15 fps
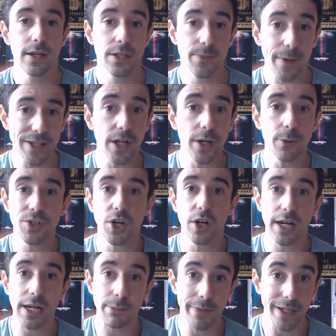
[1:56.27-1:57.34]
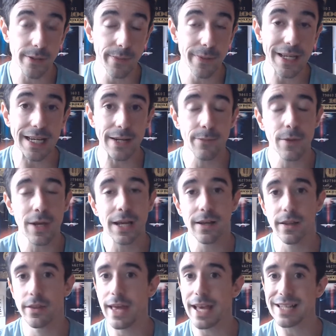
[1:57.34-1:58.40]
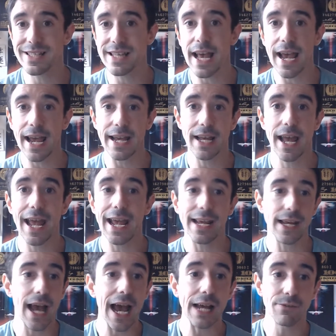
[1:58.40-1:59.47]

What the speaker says: especially when targeting B2B, they say, hey,